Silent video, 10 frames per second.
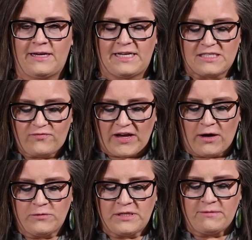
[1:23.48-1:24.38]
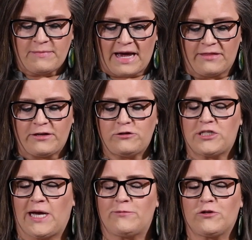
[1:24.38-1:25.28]
is found in Matthew
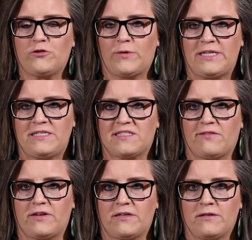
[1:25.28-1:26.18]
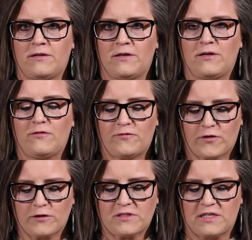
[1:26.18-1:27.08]
chapter 27,
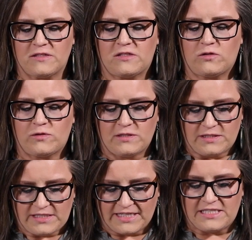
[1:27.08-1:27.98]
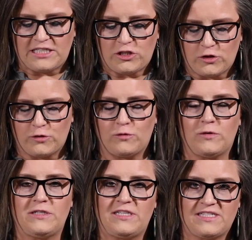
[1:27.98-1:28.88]
verses 62
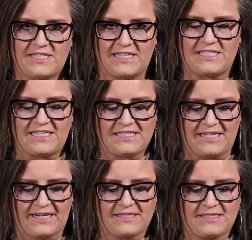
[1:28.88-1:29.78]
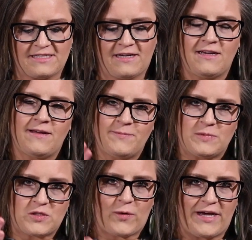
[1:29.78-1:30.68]
to 66.
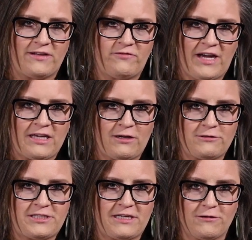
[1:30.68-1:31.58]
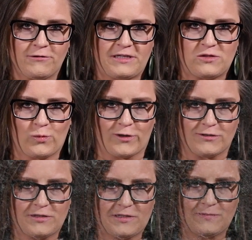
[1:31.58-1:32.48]
So I invite you to hear these
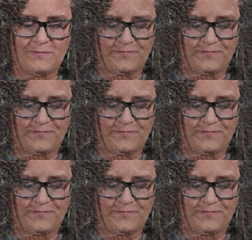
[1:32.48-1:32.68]
words.